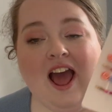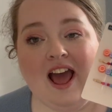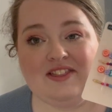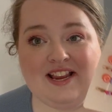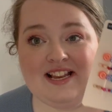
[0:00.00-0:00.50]

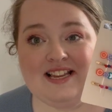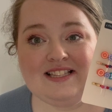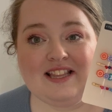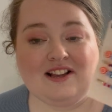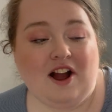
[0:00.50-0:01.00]
These
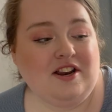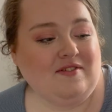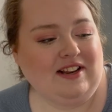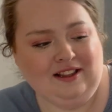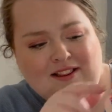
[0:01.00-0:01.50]
are the kind of
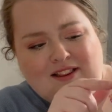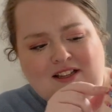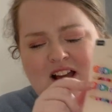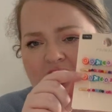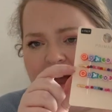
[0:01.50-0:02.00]

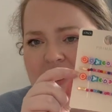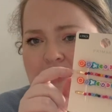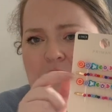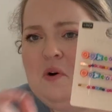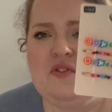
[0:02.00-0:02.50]
little, I don't
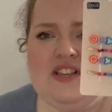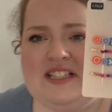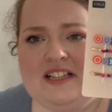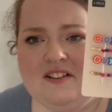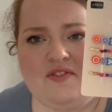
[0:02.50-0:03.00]
know what these
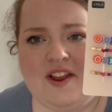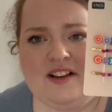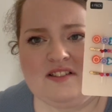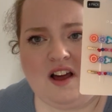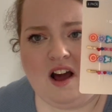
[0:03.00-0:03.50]
little
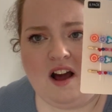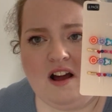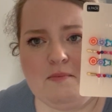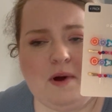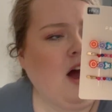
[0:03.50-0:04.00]
things
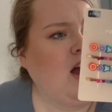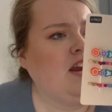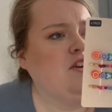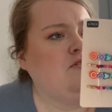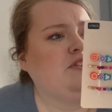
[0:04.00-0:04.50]
are, but I
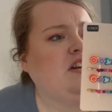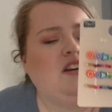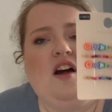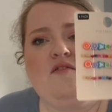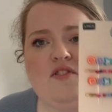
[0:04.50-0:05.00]
used to
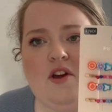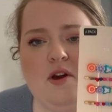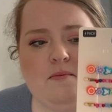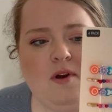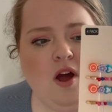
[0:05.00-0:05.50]
love
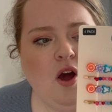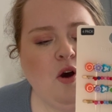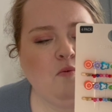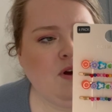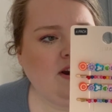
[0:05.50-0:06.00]
them
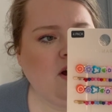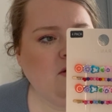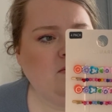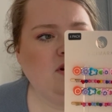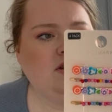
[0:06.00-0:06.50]
when I
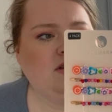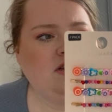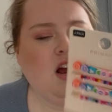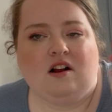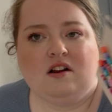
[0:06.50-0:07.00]
was
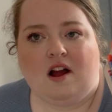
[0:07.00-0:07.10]
younger.